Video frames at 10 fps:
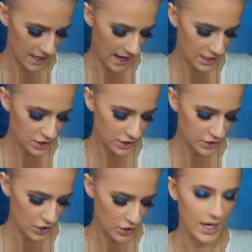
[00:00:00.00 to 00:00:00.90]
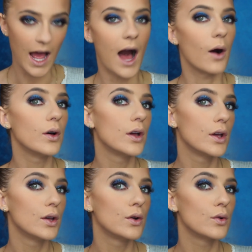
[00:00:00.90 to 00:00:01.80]
it actually turned out
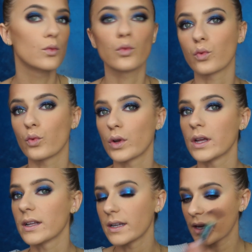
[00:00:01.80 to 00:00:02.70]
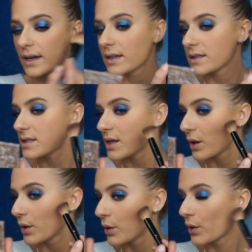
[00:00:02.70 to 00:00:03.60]
really nice
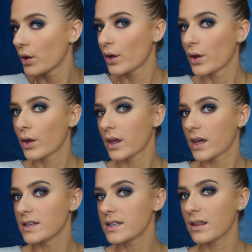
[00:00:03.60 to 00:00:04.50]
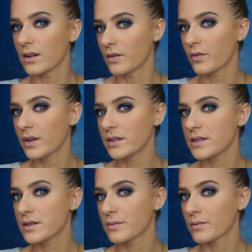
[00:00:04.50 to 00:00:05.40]
can you see the difference